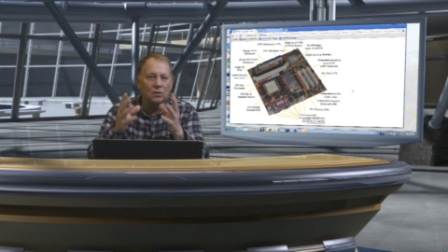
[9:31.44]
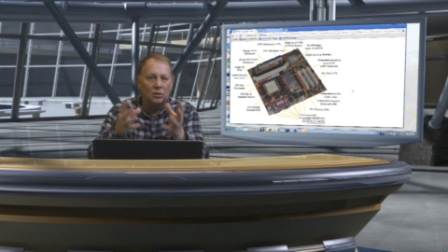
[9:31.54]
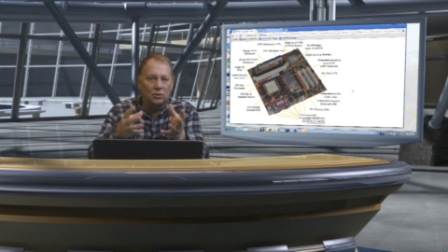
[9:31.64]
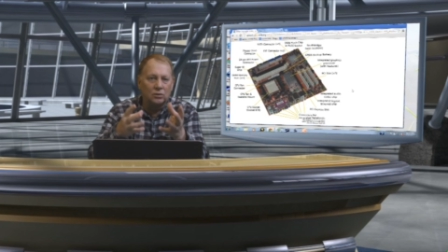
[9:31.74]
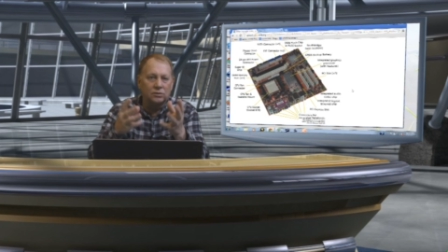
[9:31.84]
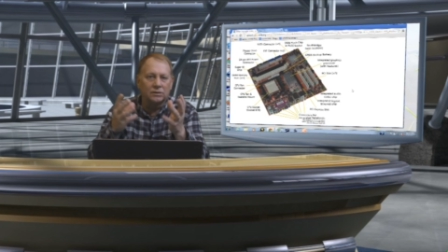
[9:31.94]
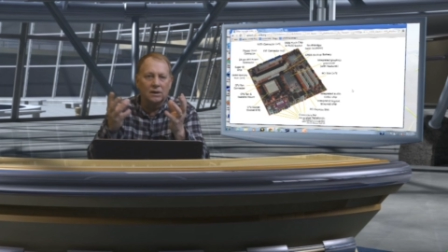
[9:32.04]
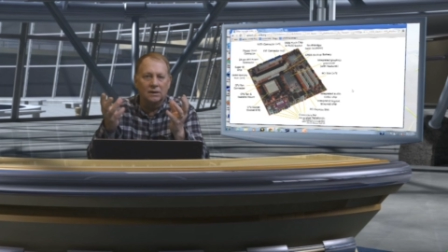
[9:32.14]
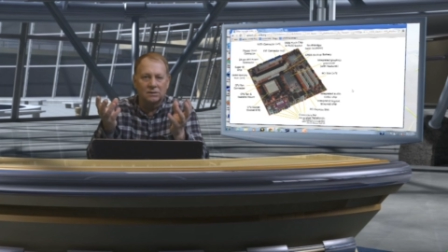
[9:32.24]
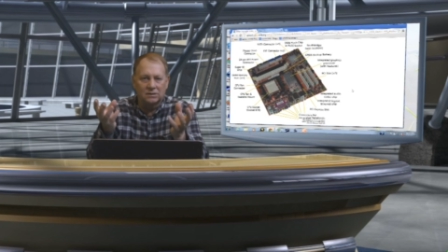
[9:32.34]
hold
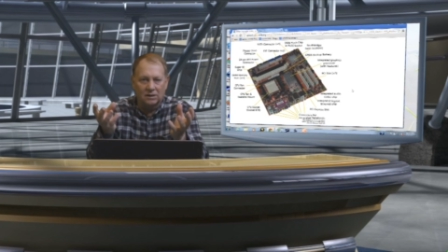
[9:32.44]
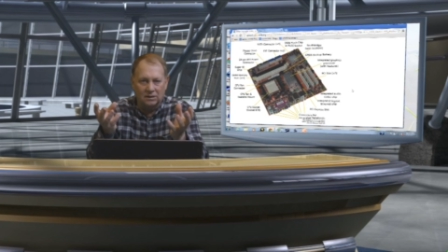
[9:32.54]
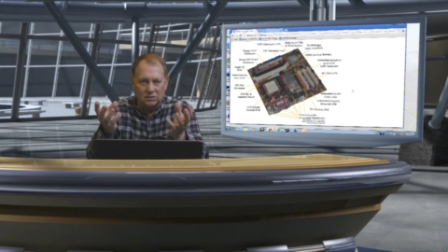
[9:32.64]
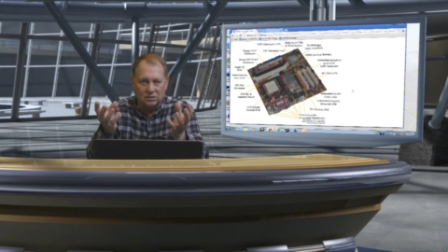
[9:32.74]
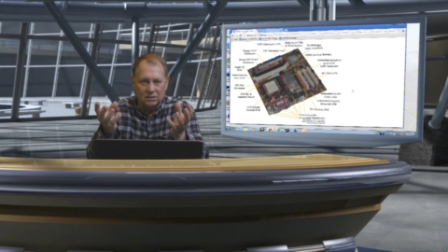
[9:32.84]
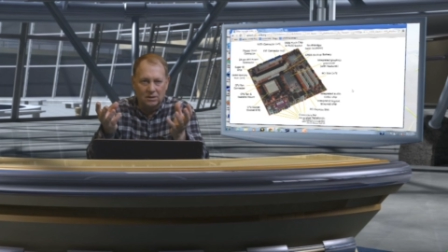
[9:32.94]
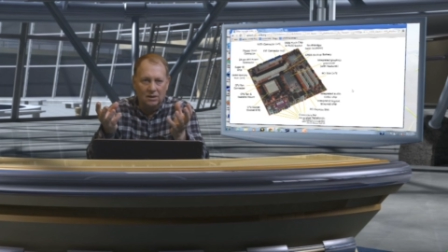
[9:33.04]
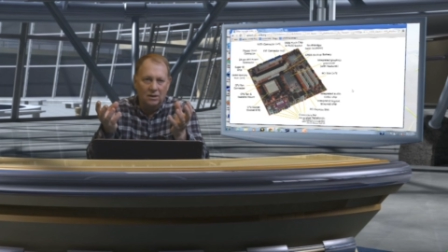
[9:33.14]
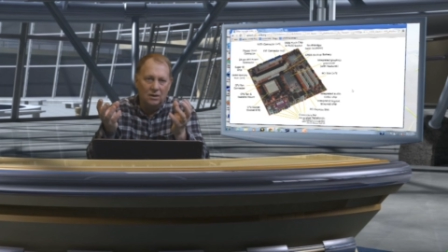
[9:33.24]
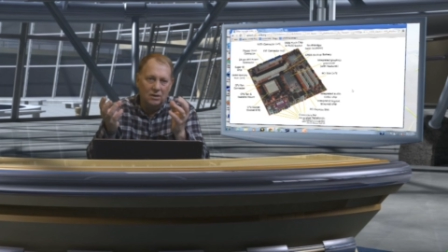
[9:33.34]
and touch.
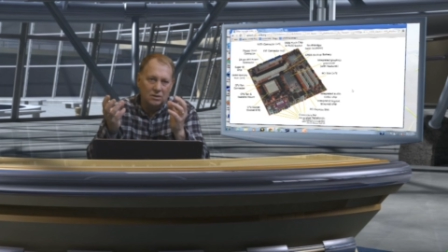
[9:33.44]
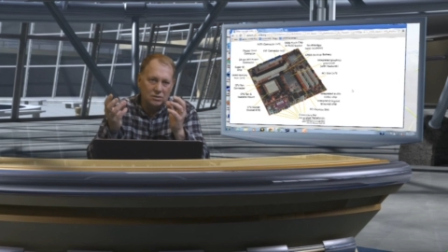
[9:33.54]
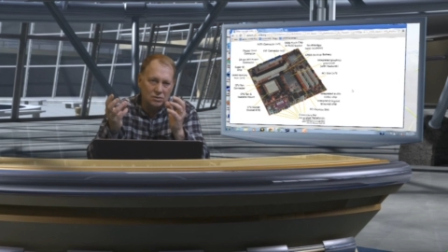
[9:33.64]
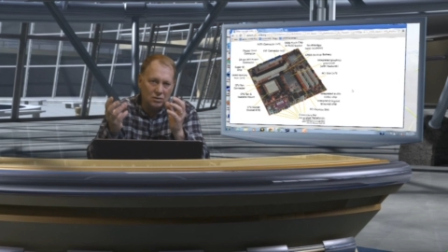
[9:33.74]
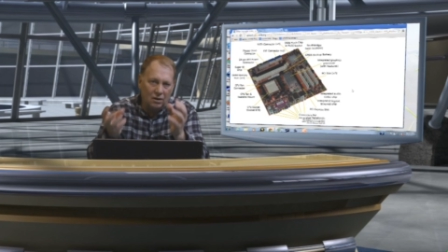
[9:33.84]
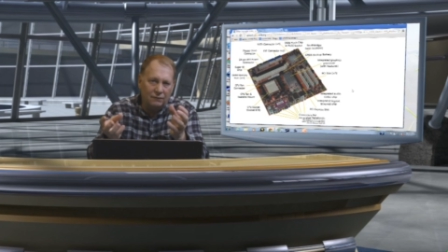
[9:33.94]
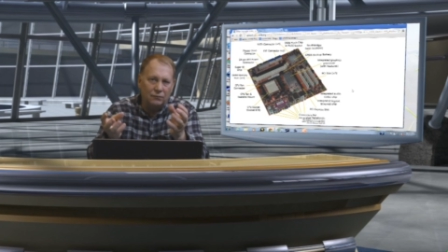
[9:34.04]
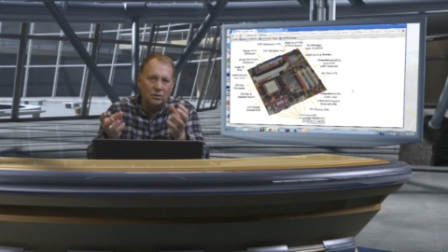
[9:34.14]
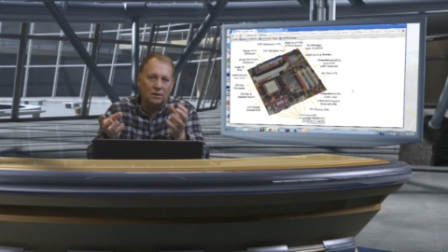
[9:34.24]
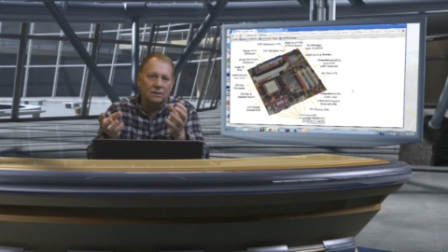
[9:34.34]

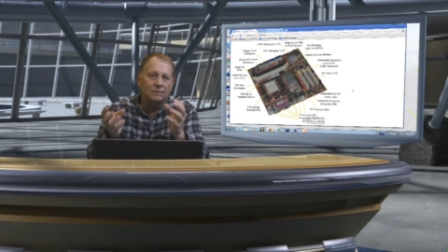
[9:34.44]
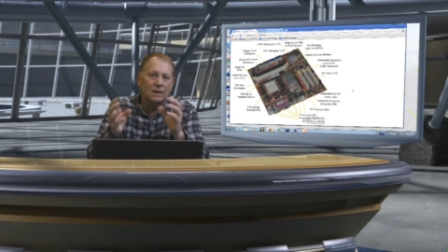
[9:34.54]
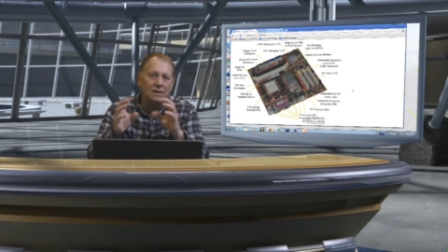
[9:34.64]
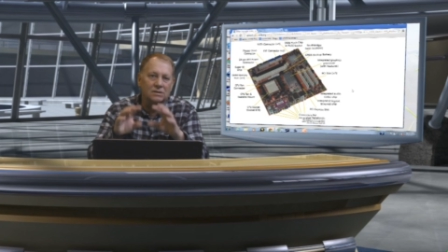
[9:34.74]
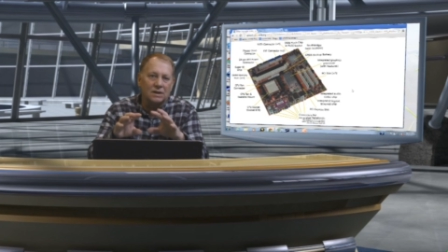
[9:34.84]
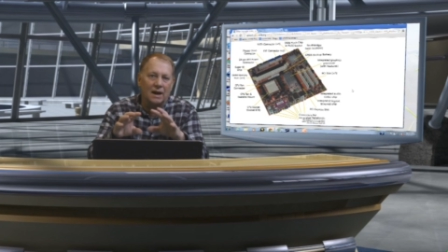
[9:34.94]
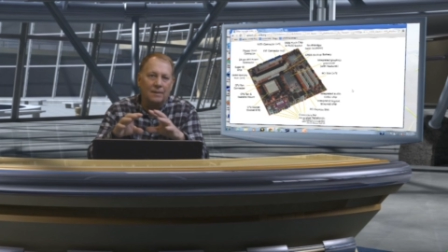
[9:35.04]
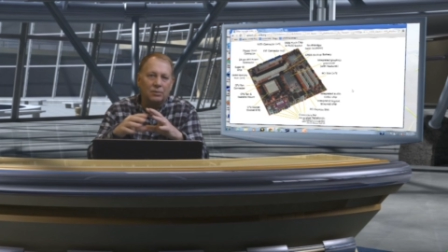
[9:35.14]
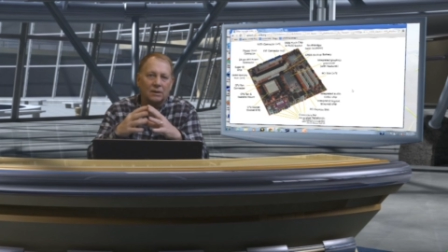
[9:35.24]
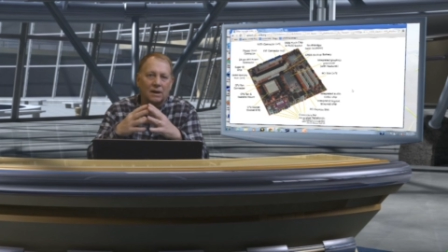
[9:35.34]
Software is the
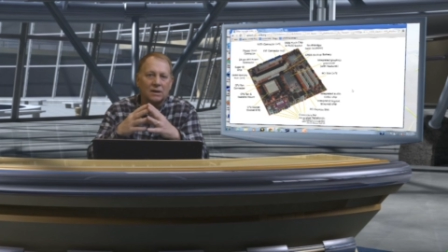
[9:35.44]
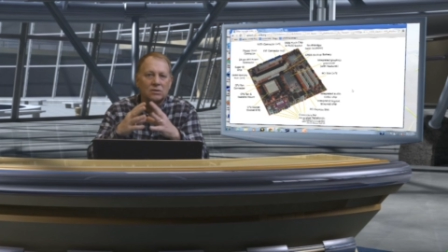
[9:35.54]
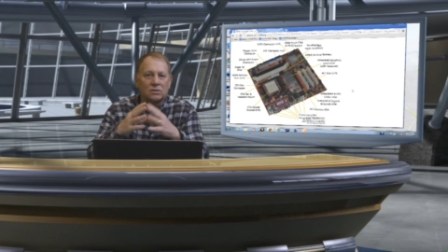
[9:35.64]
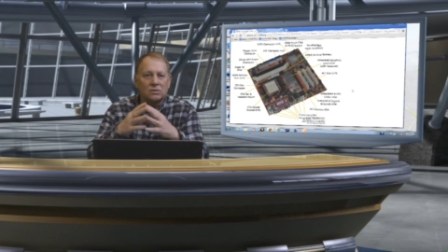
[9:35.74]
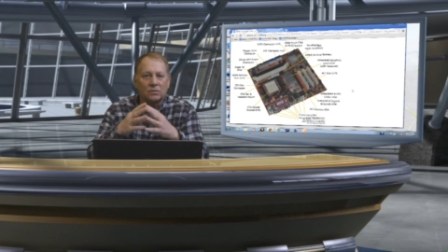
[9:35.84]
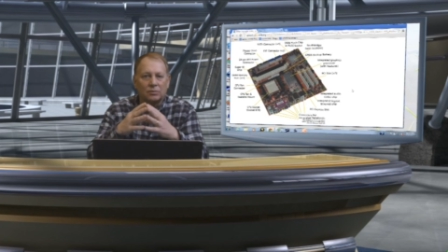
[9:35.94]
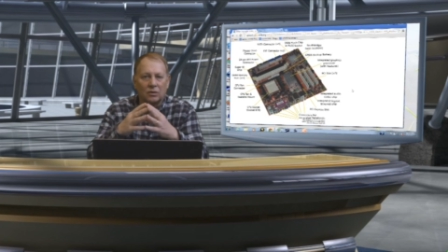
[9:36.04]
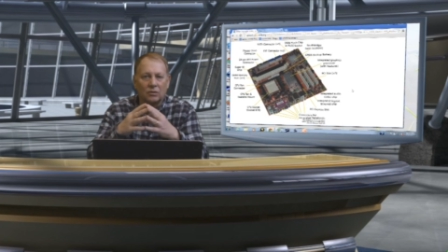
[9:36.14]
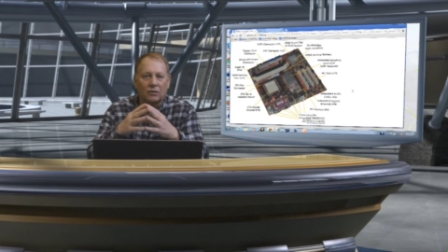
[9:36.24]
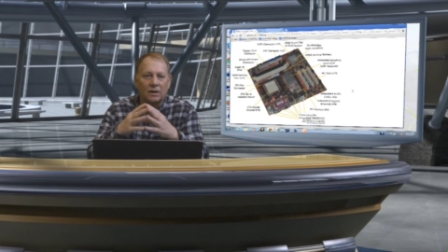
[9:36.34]
applications or
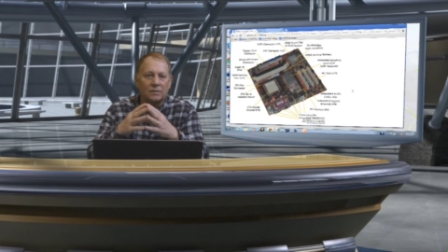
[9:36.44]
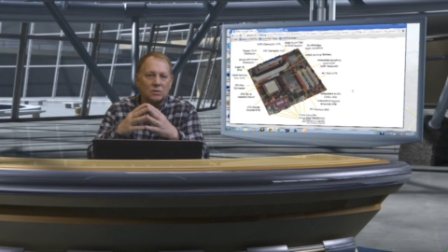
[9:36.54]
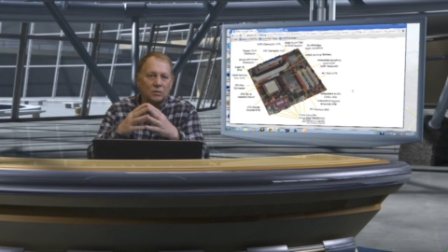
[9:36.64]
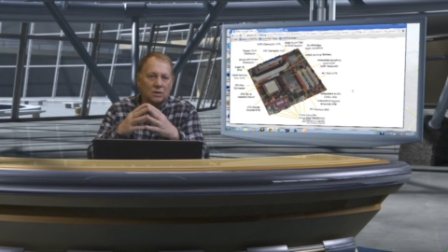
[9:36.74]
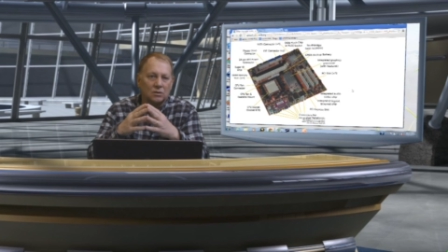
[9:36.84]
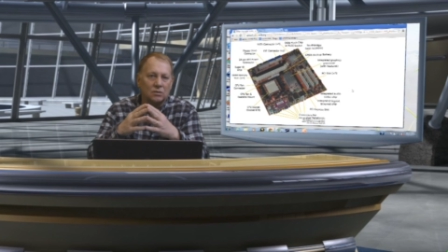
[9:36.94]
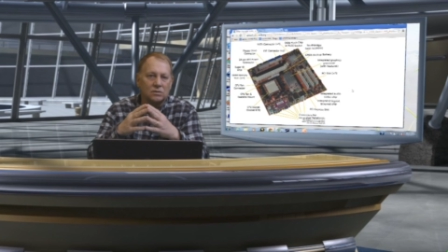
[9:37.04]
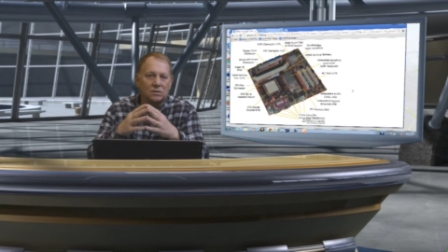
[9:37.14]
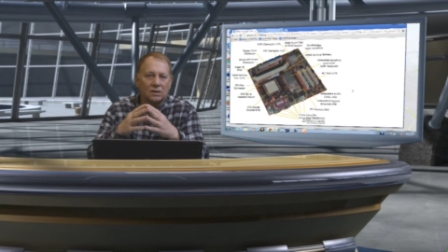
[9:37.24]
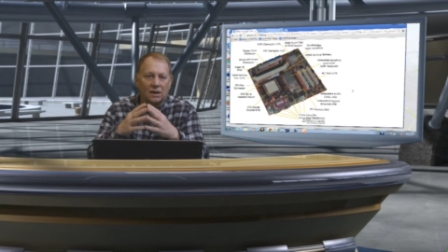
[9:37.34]
programs we
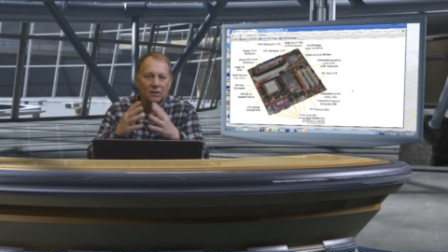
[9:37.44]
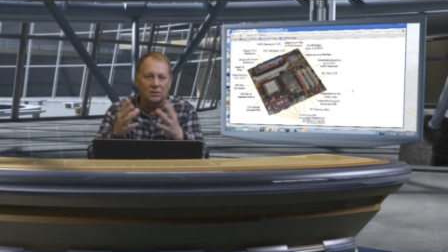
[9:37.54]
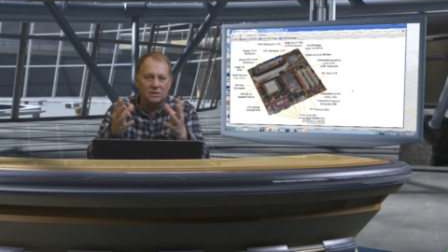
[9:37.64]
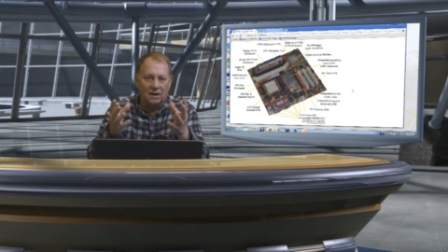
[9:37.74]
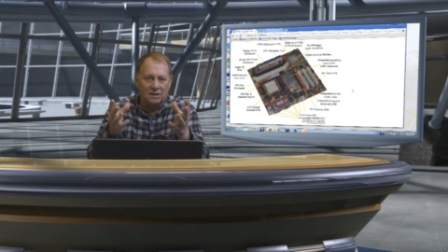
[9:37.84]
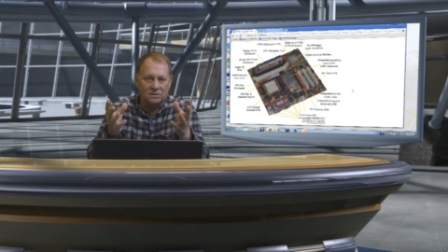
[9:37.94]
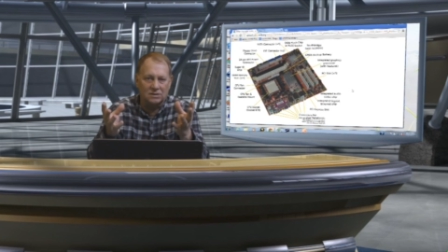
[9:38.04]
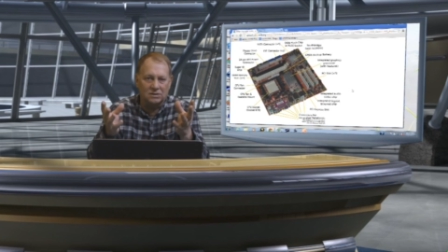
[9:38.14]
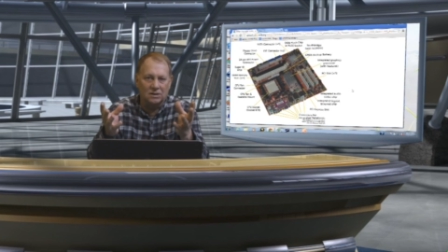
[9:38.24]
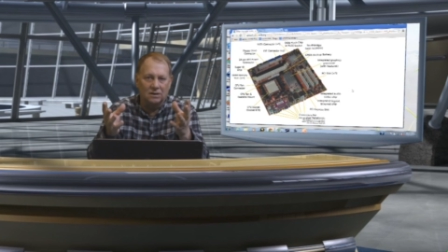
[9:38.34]
use to get our
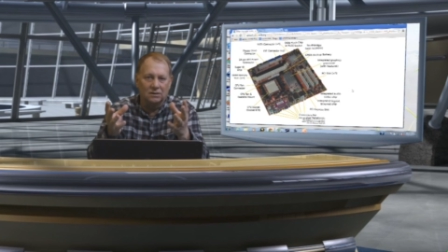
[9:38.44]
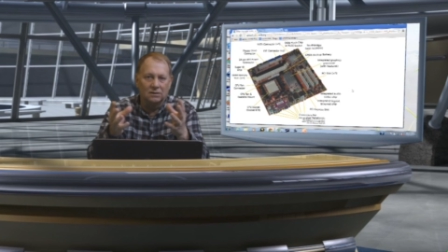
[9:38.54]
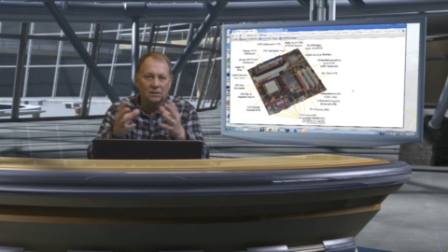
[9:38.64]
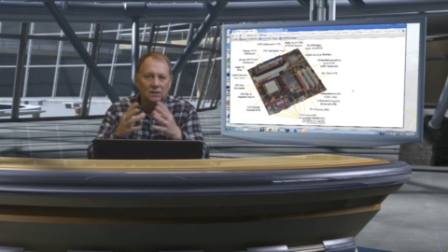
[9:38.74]
tasks done.